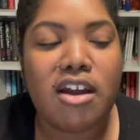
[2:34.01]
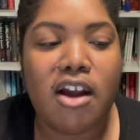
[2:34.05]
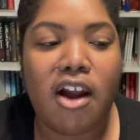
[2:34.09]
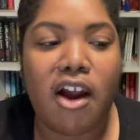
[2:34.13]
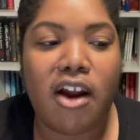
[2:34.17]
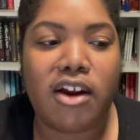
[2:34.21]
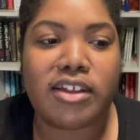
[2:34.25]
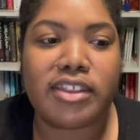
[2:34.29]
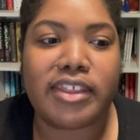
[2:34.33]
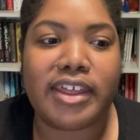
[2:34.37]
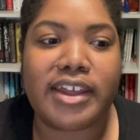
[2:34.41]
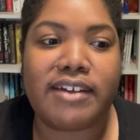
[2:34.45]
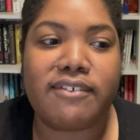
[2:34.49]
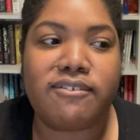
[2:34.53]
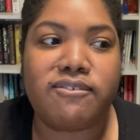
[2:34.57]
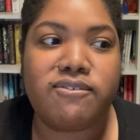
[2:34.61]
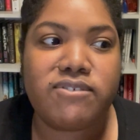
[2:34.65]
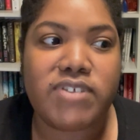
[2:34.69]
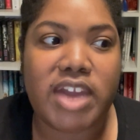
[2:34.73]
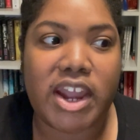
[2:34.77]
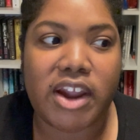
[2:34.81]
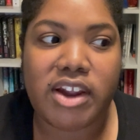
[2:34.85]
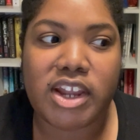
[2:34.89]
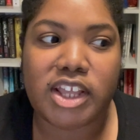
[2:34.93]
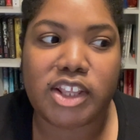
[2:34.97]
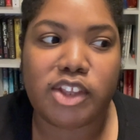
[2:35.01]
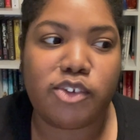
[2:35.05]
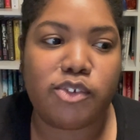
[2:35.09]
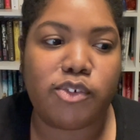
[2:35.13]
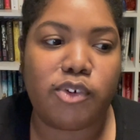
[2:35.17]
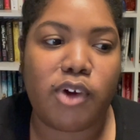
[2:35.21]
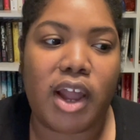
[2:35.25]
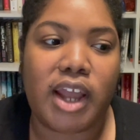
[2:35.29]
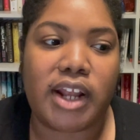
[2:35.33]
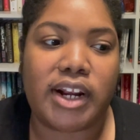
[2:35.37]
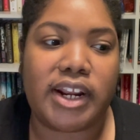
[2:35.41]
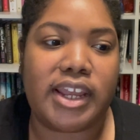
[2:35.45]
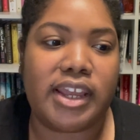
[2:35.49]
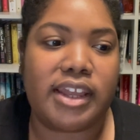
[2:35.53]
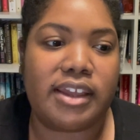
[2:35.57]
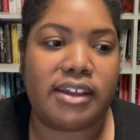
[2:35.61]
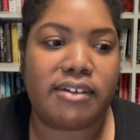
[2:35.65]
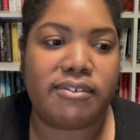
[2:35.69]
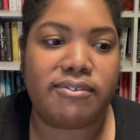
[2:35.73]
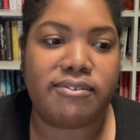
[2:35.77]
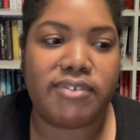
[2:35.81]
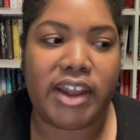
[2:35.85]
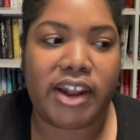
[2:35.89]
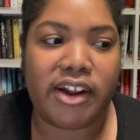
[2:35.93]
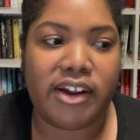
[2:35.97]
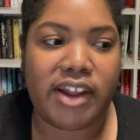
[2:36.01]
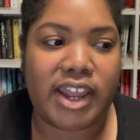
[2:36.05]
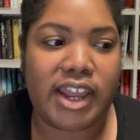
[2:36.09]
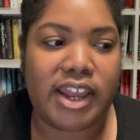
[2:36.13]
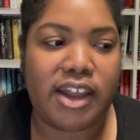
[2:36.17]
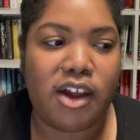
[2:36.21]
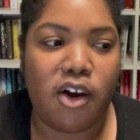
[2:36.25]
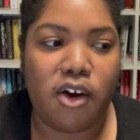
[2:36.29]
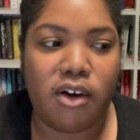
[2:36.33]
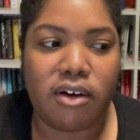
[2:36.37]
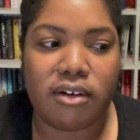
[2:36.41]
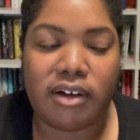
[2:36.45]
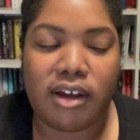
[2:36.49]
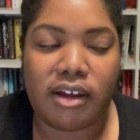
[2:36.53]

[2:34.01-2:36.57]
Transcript: are like very neurotic, very